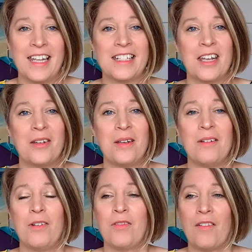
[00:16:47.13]
So
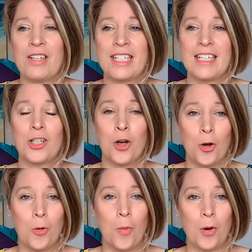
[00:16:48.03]
if you've ever seen
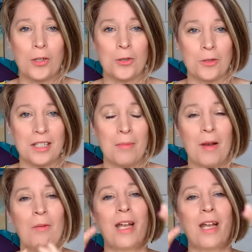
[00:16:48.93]
Gogglebox or similar,